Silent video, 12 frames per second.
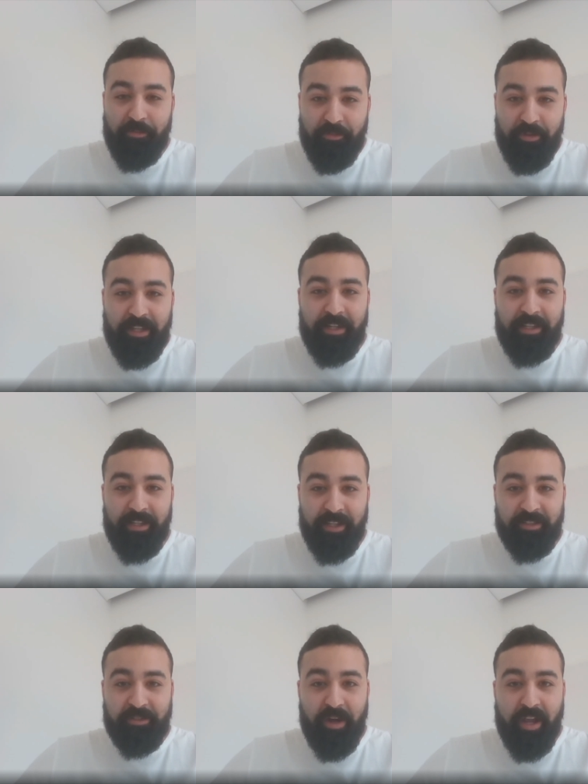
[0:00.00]
really
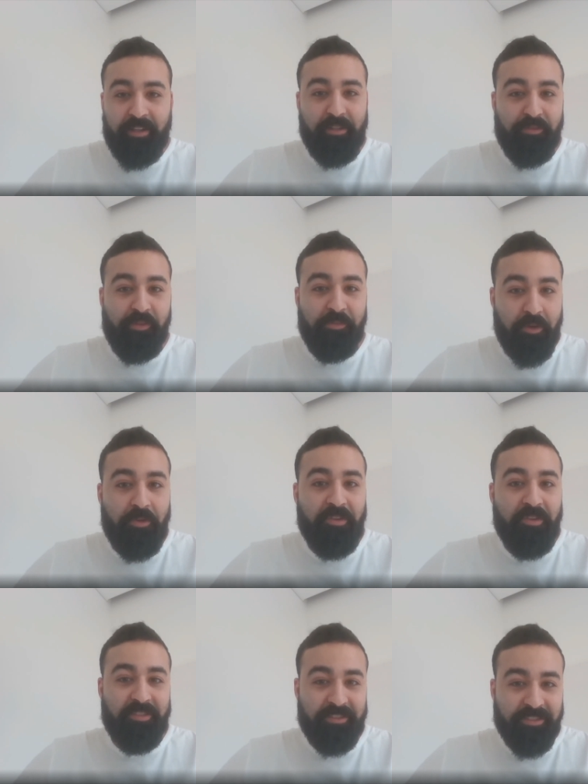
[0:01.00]
extracted from the course